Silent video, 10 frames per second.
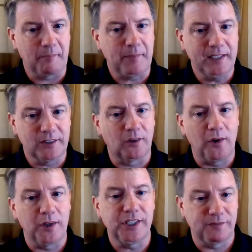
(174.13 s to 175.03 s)
That means
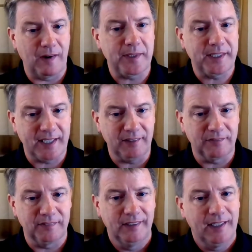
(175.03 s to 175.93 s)
our launch is very
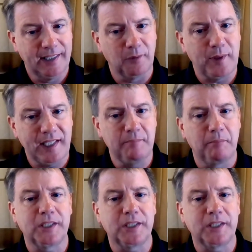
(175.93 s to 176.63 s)
safe and that we need